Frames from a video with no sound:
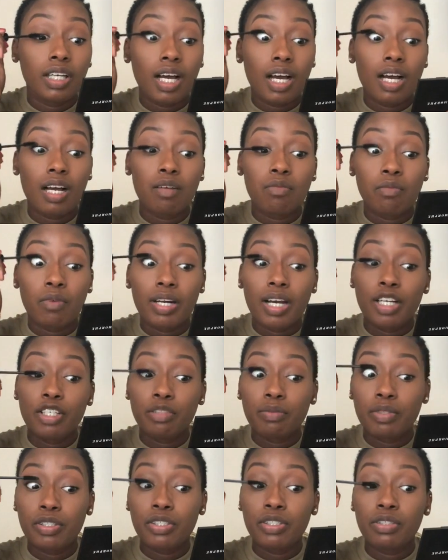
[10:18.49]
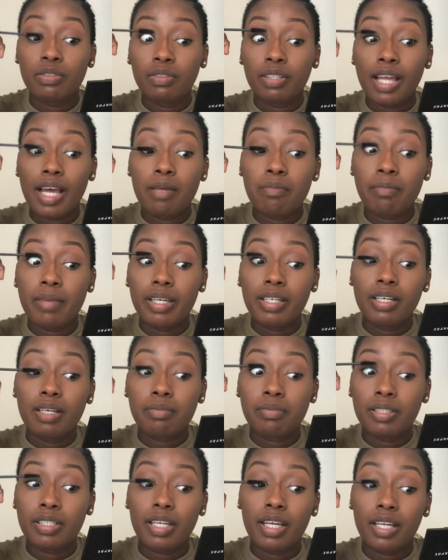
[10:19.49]
one, I just wanted to do light
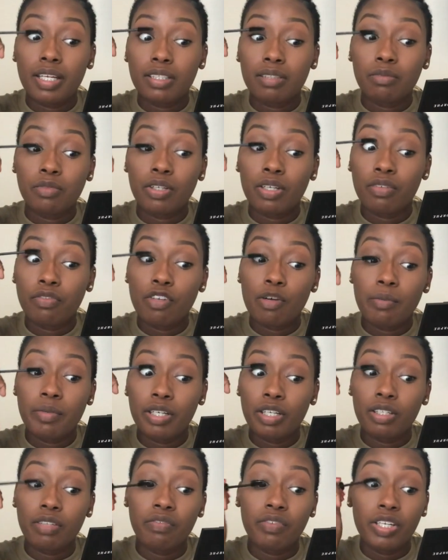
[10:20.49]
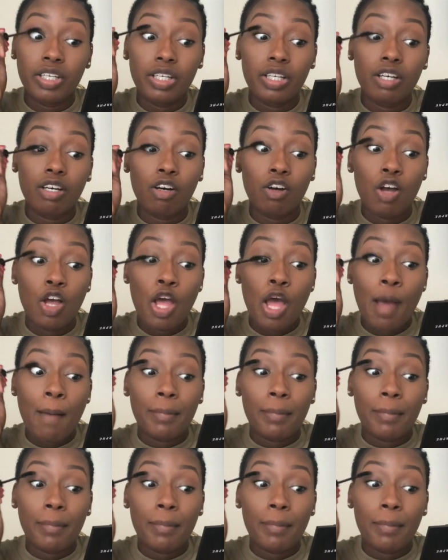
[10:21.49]
makeup today because I'm going to film another video.